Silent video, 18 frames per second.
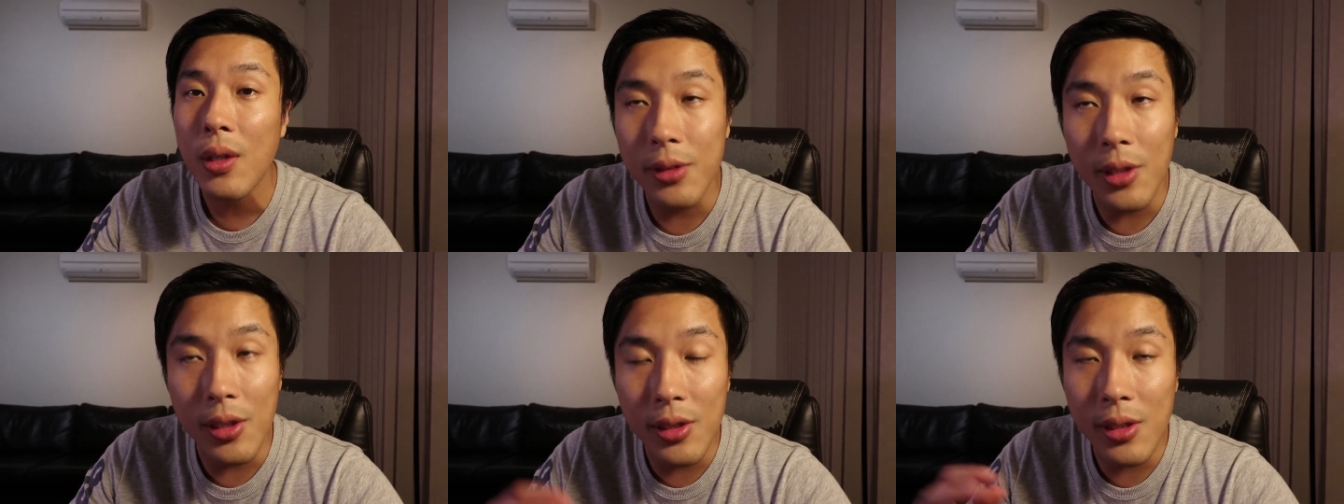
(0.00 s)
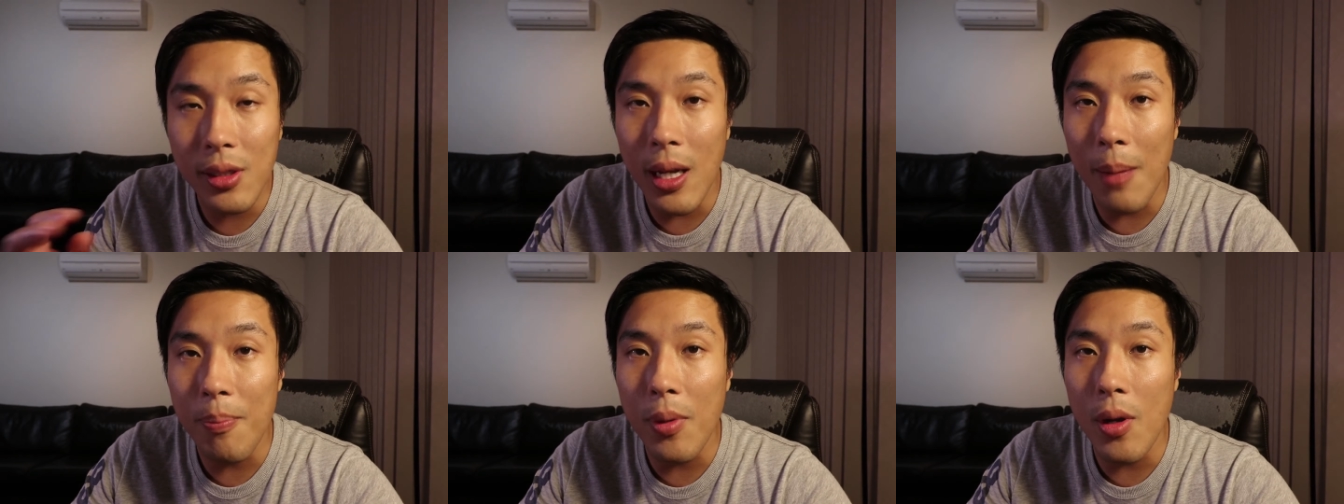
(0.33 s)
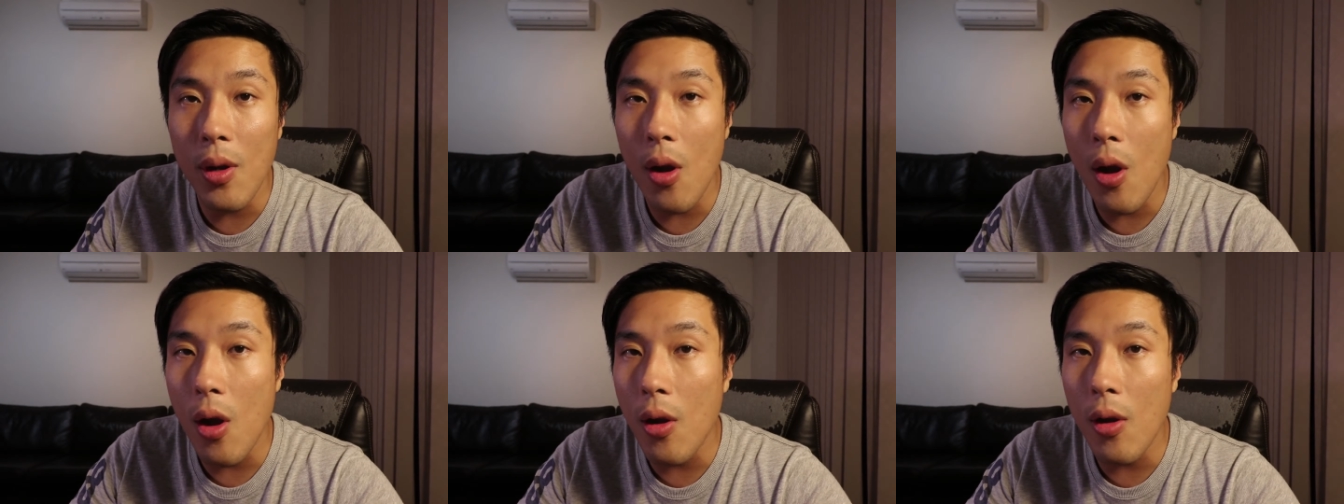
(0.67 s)
There's a
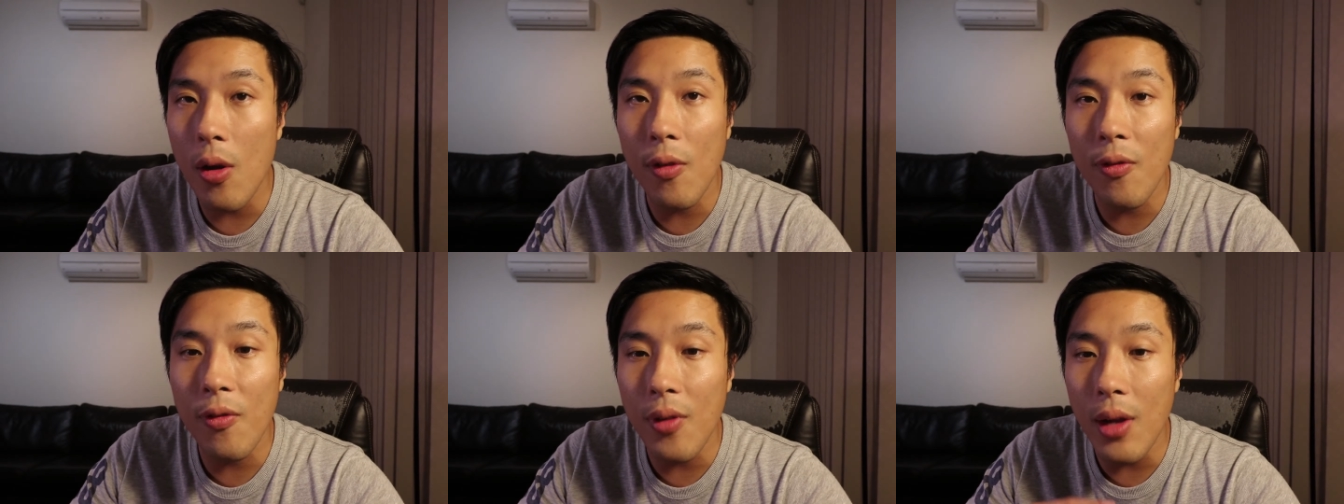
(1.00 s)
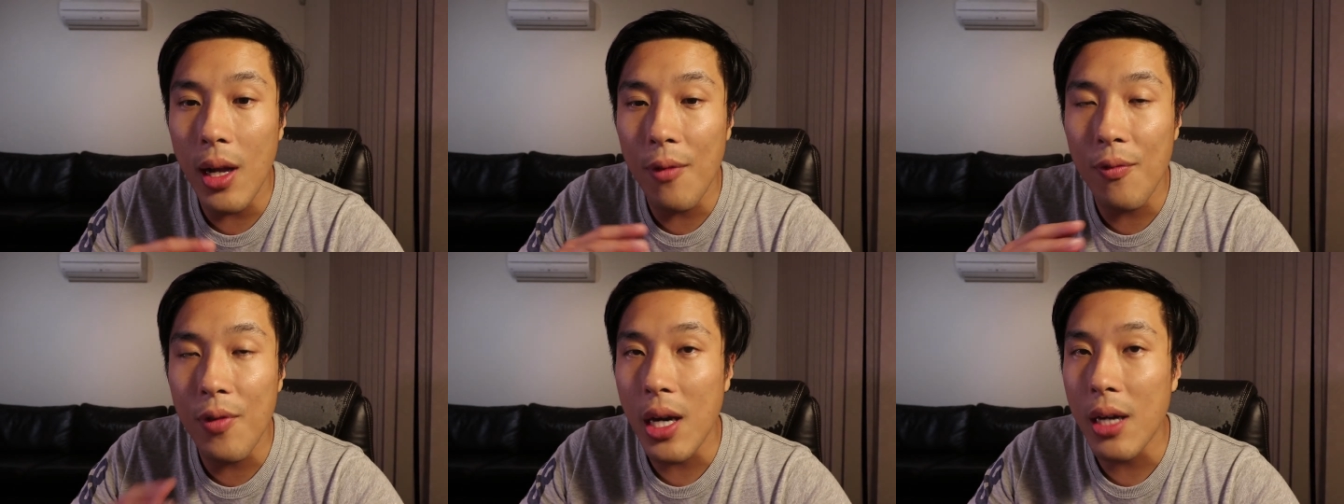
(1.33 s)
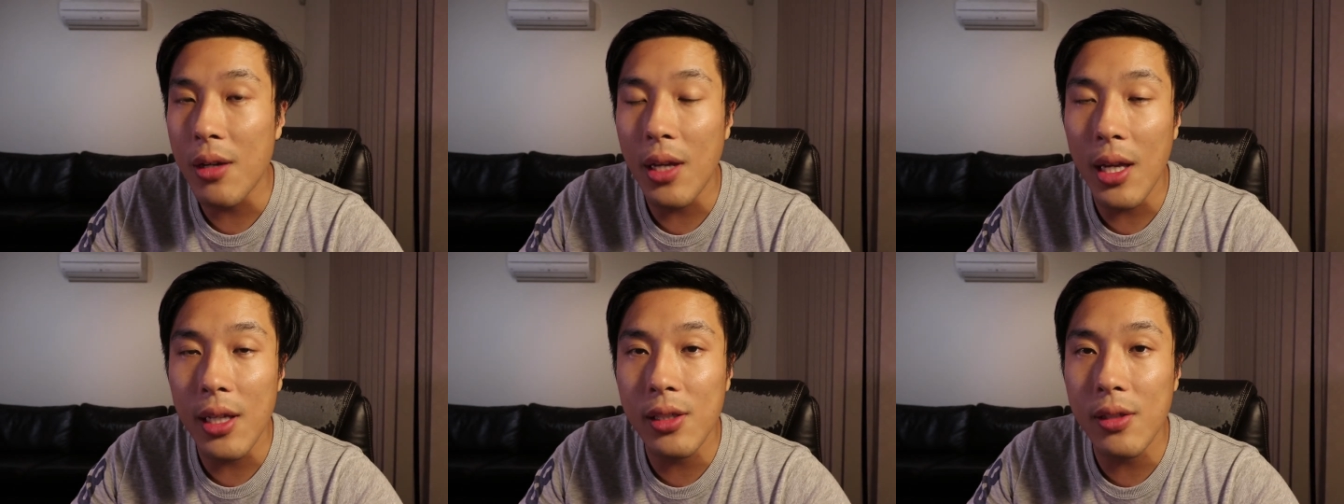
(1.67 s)
couple of
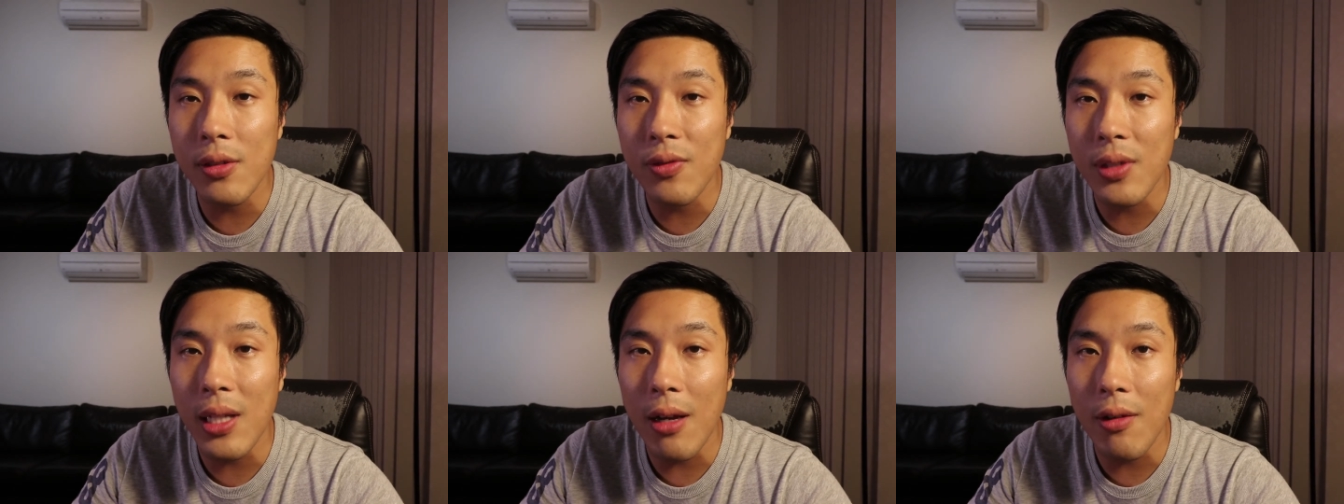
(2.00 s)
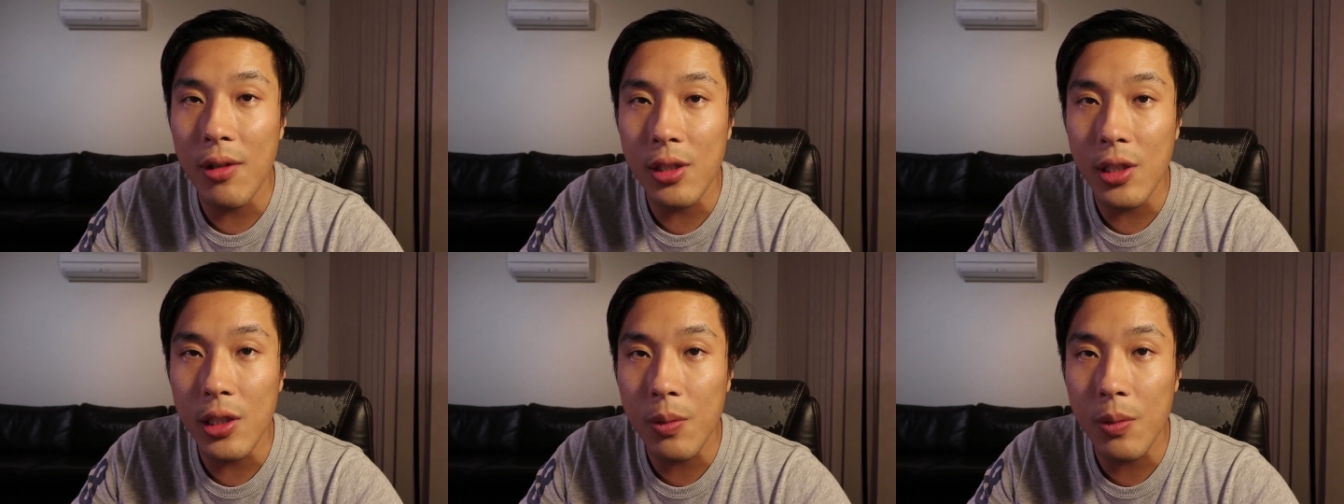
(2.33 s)
variations for that one.